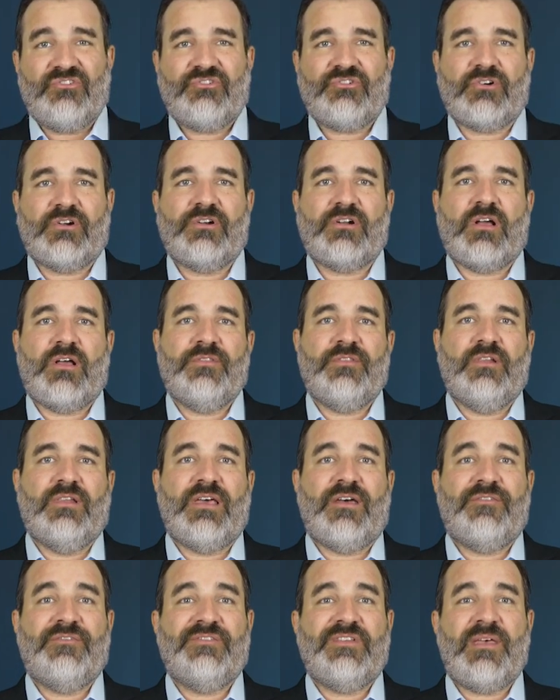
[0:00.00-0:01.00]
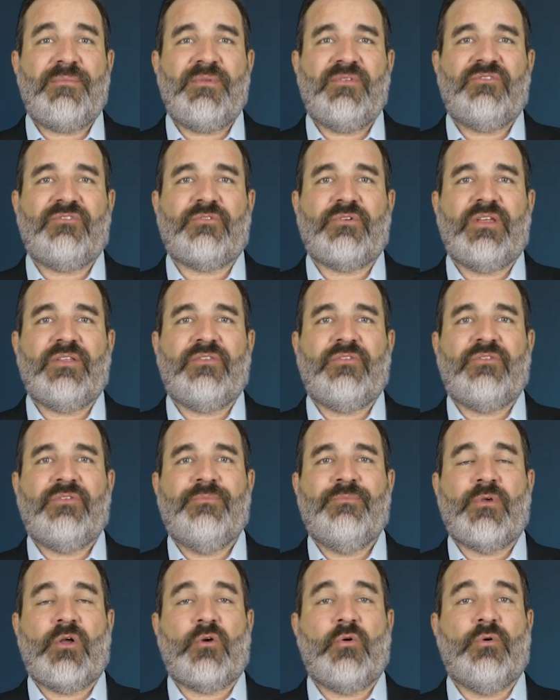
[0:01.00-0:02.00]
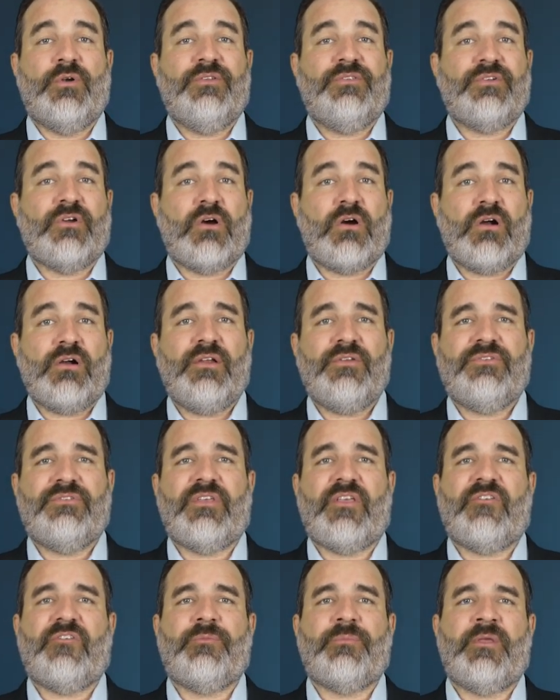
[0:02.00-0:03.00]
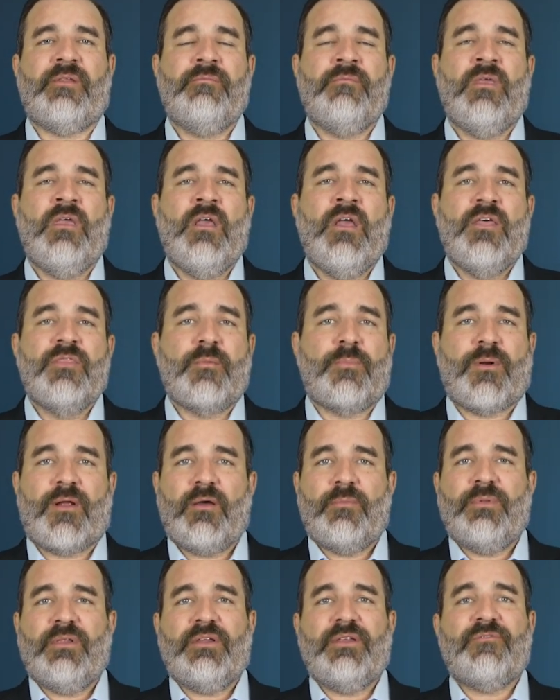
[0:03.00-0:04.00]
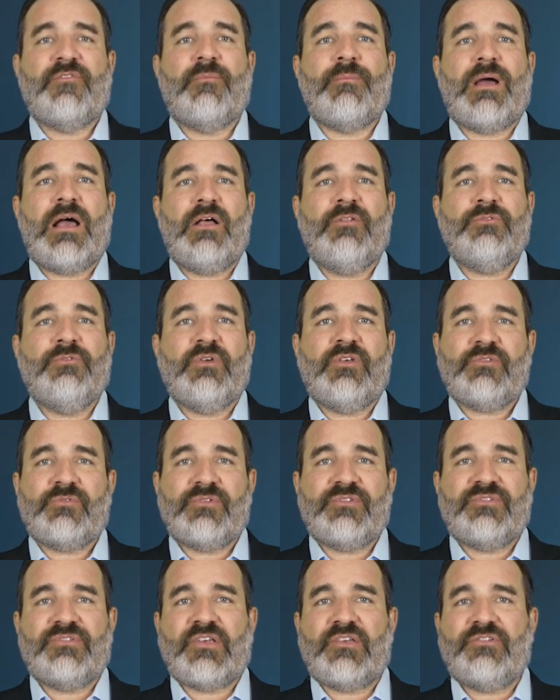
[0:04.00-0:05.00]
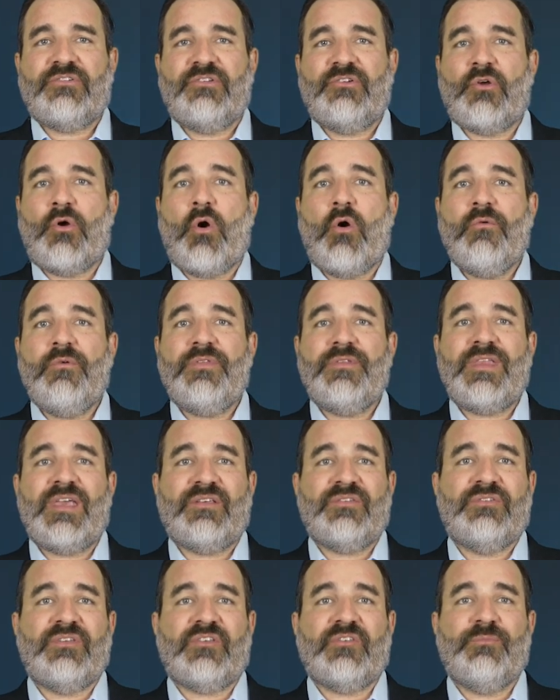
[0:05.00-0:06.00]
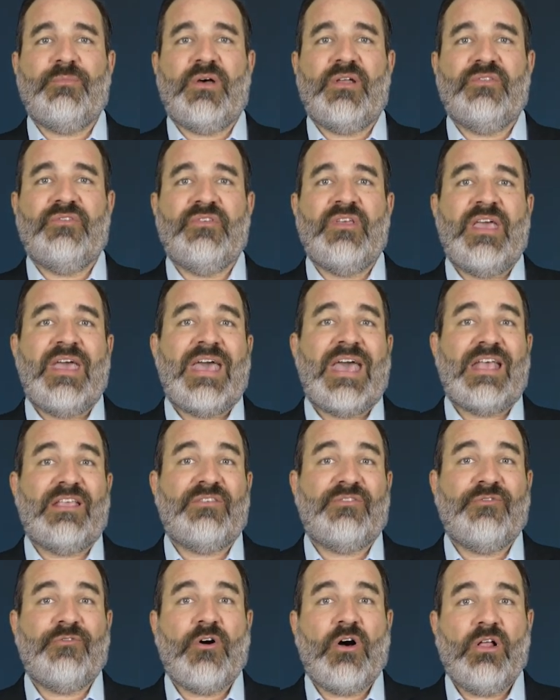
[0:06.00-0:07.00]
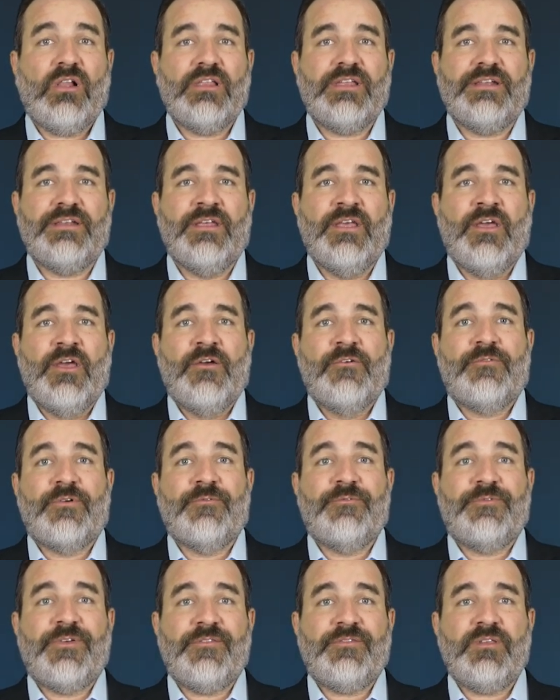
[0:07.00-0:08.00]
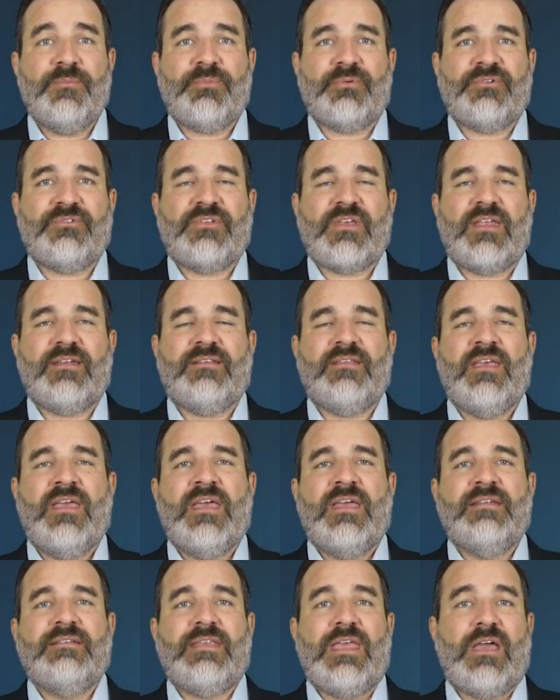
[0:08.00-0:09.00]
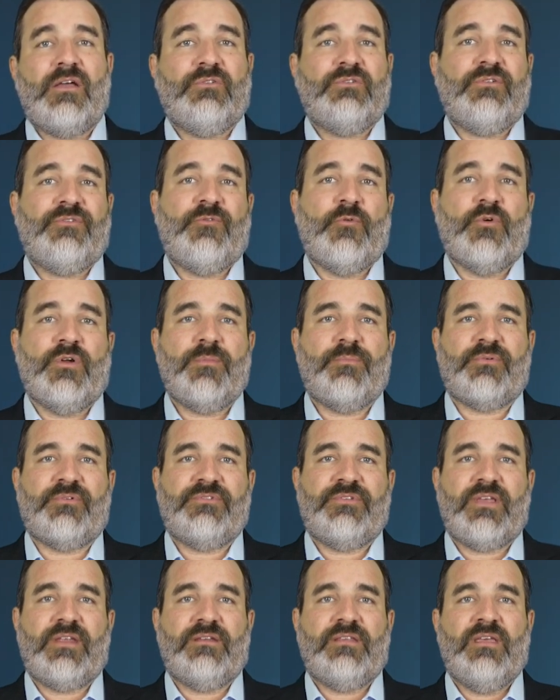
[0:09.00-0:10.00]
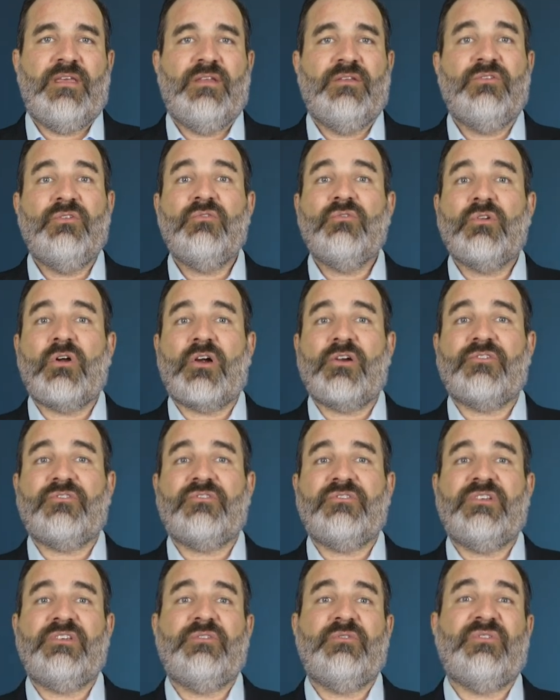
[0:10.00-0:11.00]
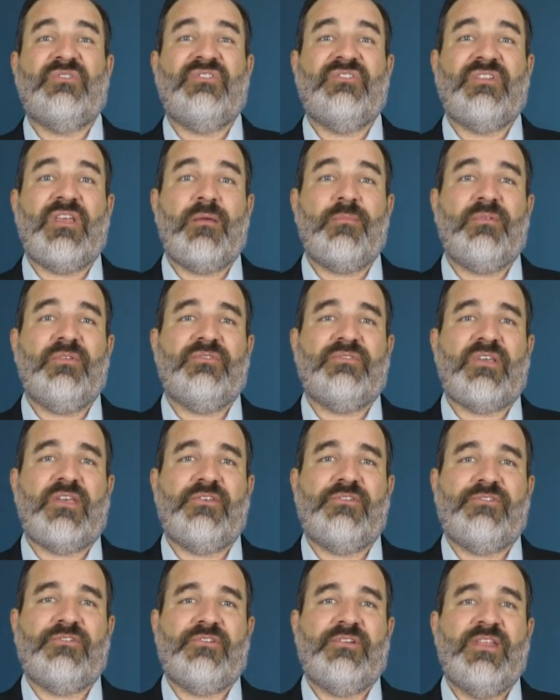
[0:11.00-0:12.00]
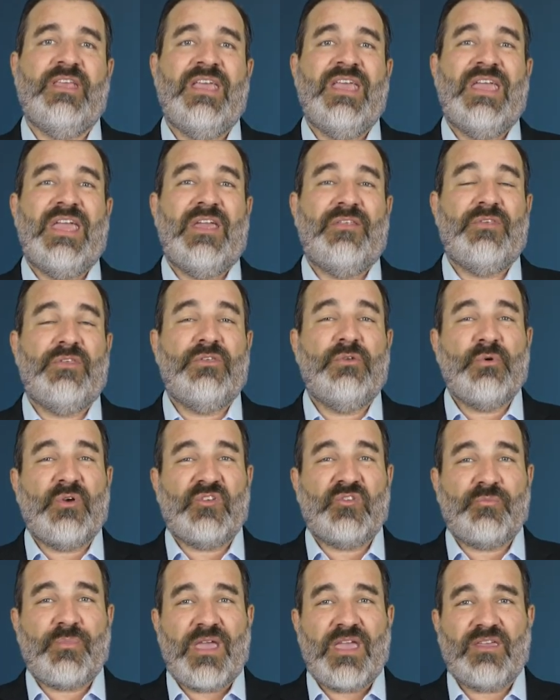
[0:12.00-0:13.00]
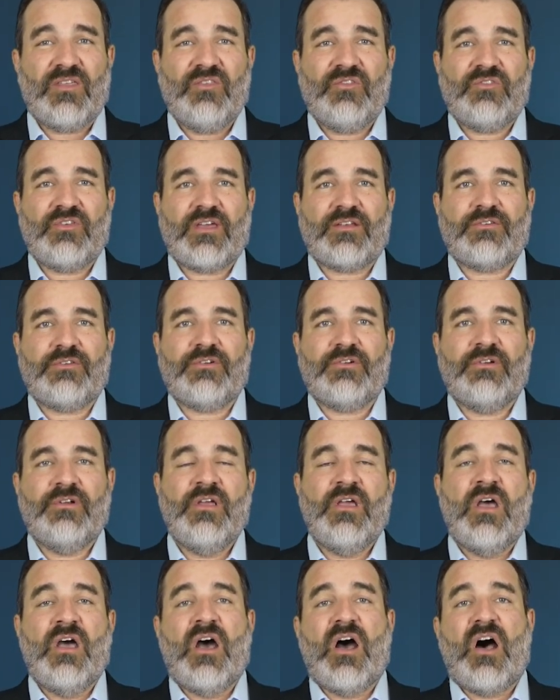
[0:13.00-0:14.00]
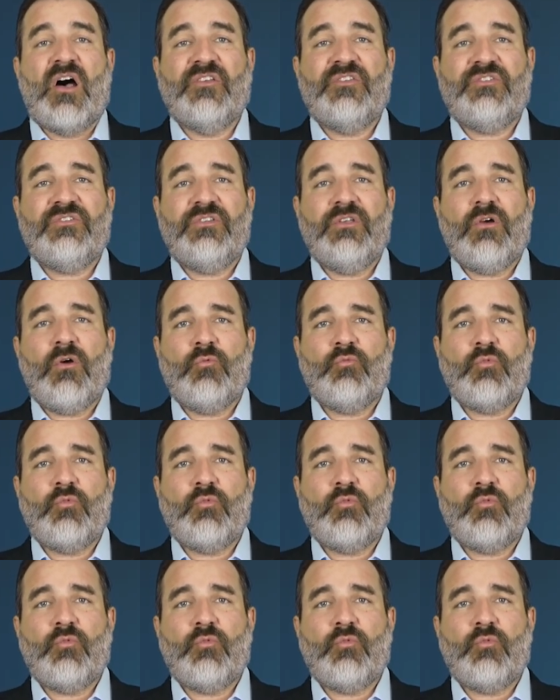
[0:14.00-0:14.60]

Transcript: chart on the left demonstrates, according to our assessment, the probability of a mild U.S. recession over the next 6 months has fallen from 50% down to 40%, due largely to a stabilization in the U.S. banking sector, a still